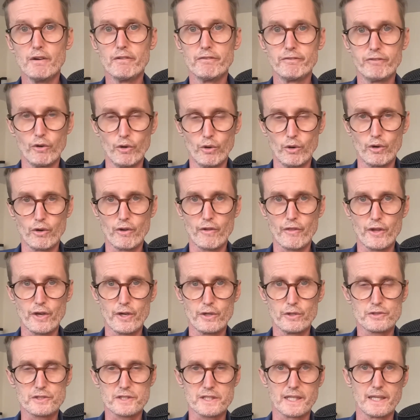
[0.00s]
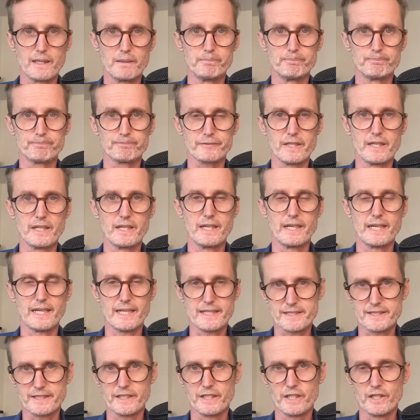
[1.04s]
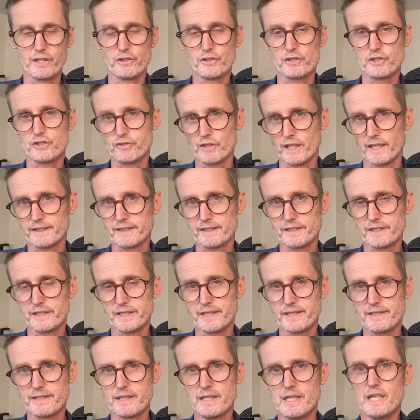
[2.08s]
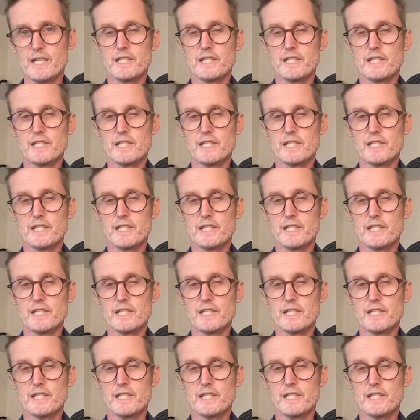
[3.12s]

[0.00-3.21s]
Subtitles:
for those SEO strategies.